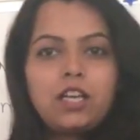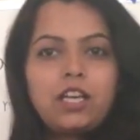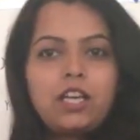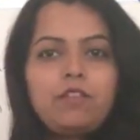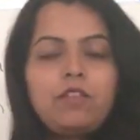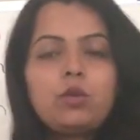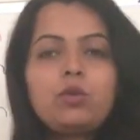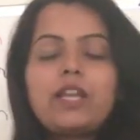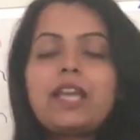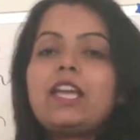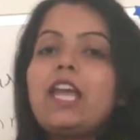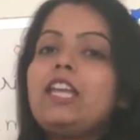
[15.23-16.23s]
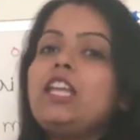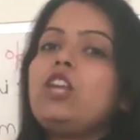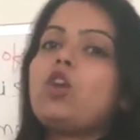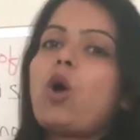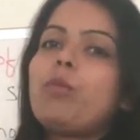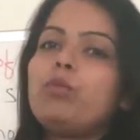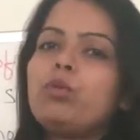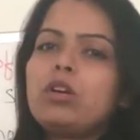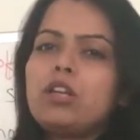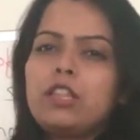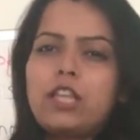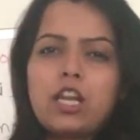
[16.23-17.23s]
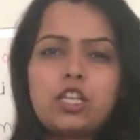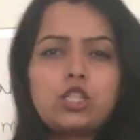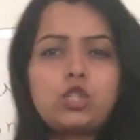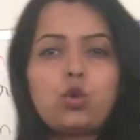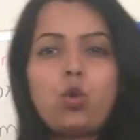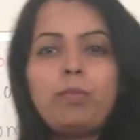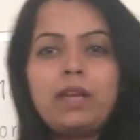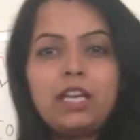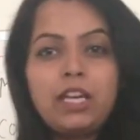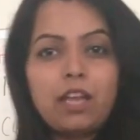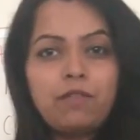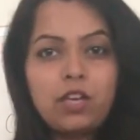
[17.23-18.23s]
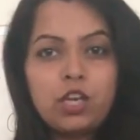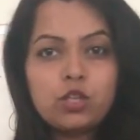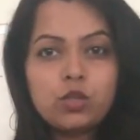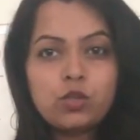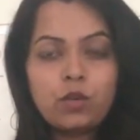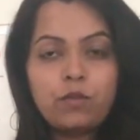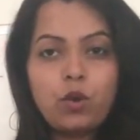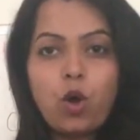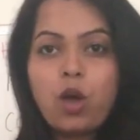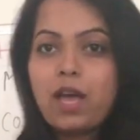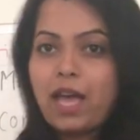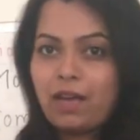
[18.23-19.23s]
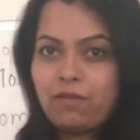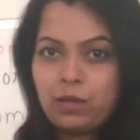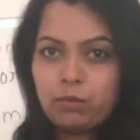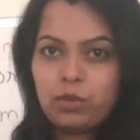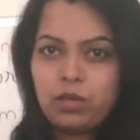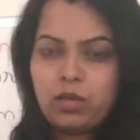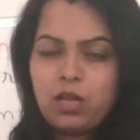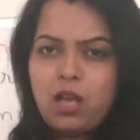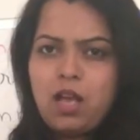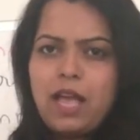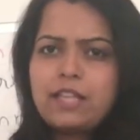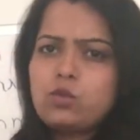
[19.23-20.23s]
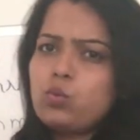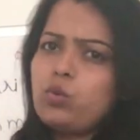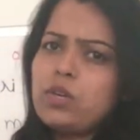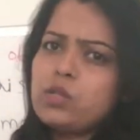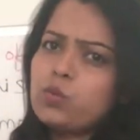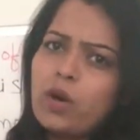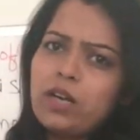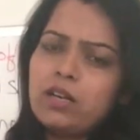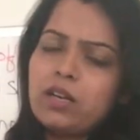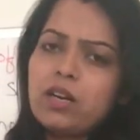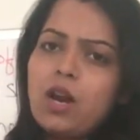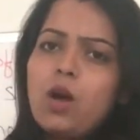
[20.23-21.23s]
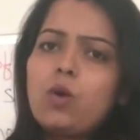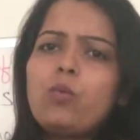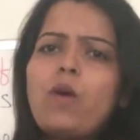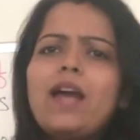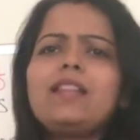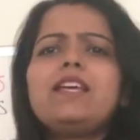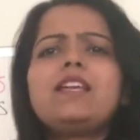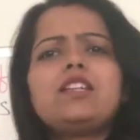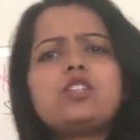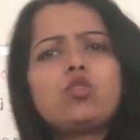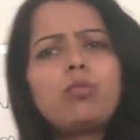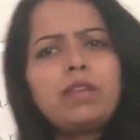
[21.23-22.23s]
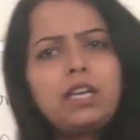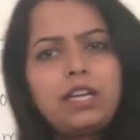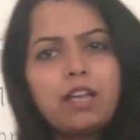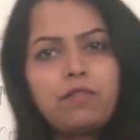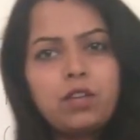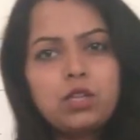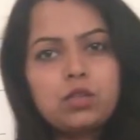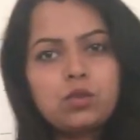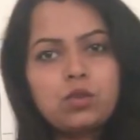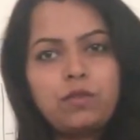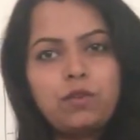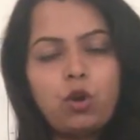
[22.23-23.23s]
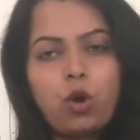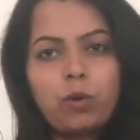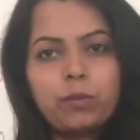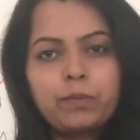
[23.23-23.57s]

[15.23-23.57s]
If you take any law book, there are so many definitions of law available, and students wonder why there are so many definitions of law.